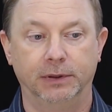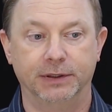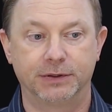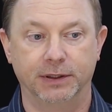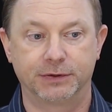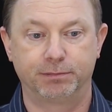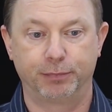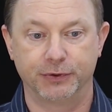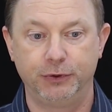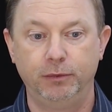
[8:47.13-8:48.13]
it's
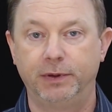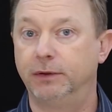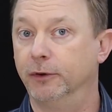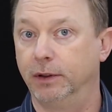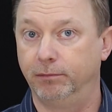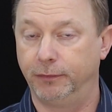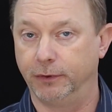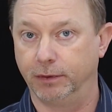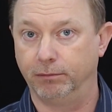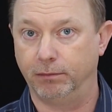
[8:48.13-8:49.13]
presumed that
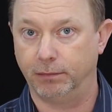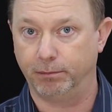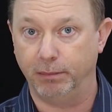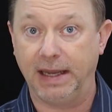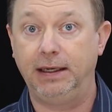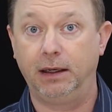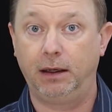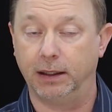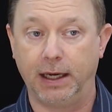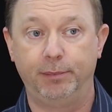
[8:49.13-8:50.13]
during
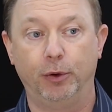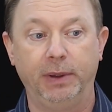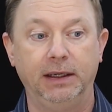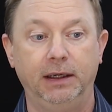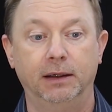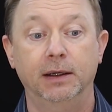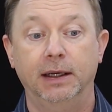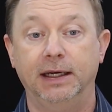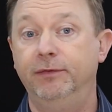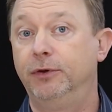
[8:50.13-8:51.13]
mania and hypomania
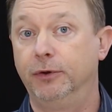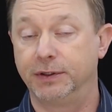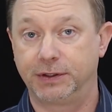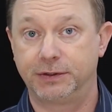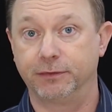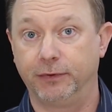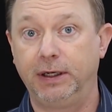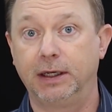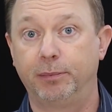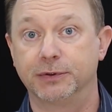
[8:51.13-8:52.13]
and even during
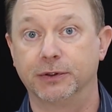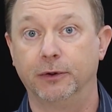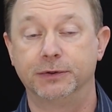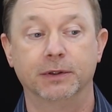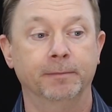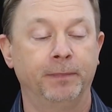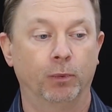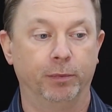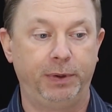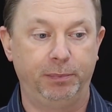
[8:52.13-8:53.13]
schizophrenic episodes
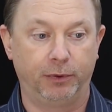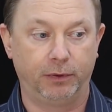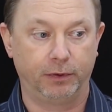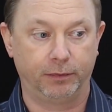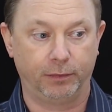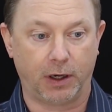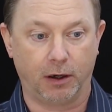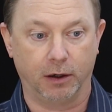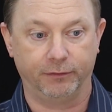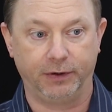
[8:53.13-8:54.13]
where people
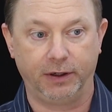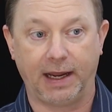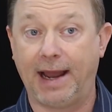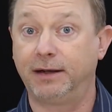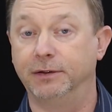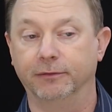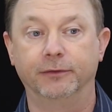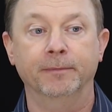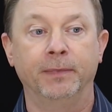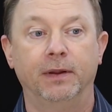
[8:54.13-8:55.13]
are very active,